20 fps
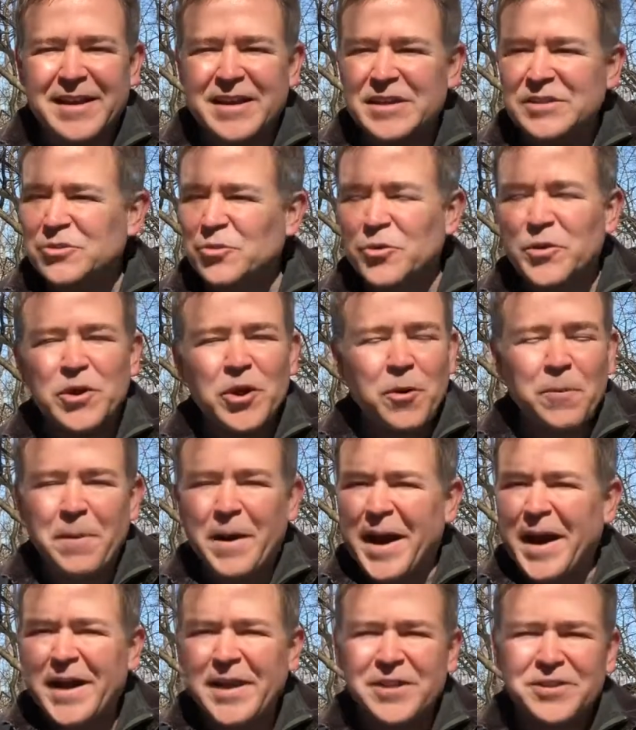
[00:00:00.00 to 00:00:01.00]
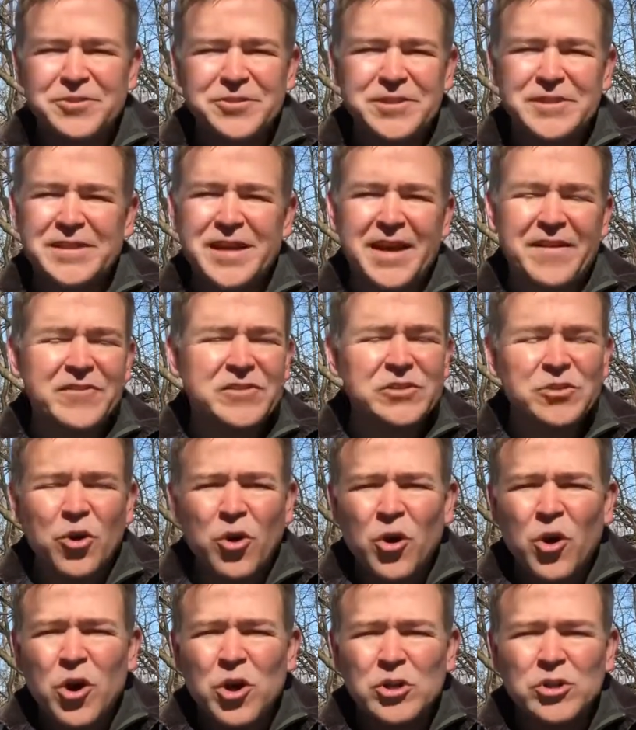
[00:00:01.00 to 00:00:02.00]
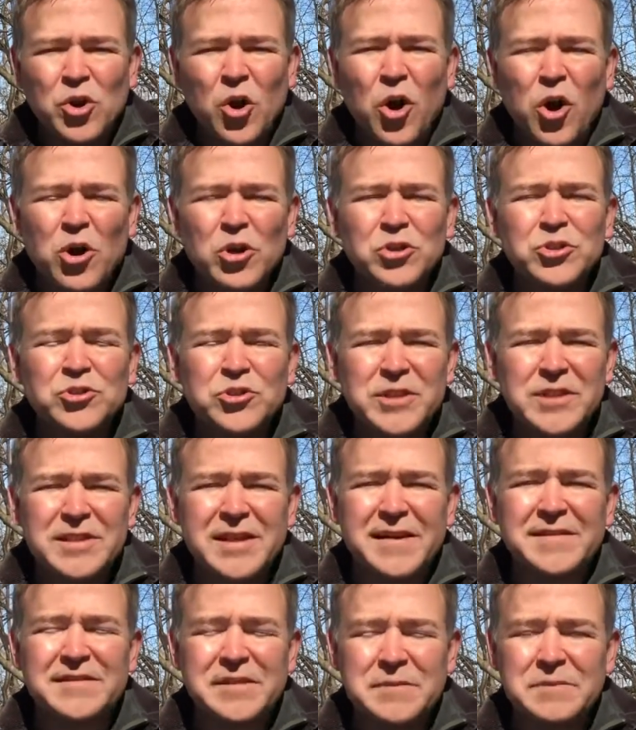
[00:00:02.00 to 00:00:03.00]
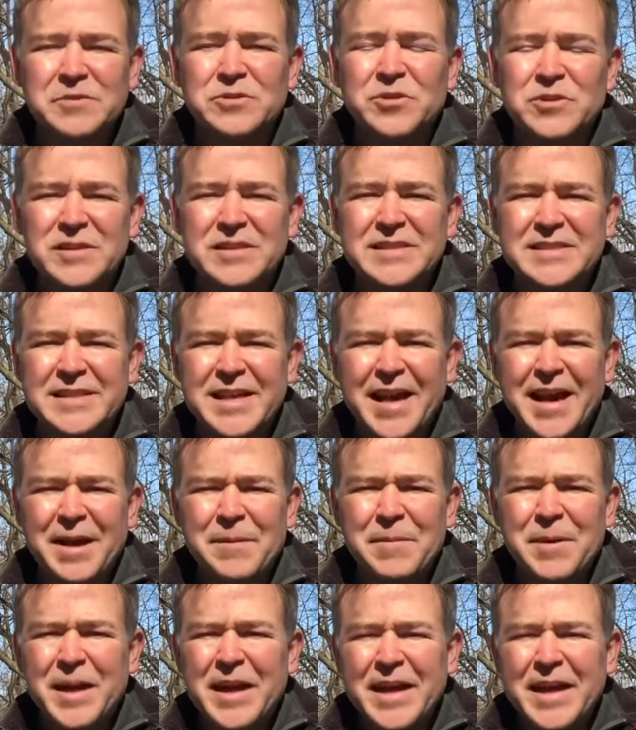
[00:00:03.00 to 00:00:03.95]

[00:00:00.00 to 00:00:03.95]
So we know pine trees have it. So, so all trees have some sort of sap.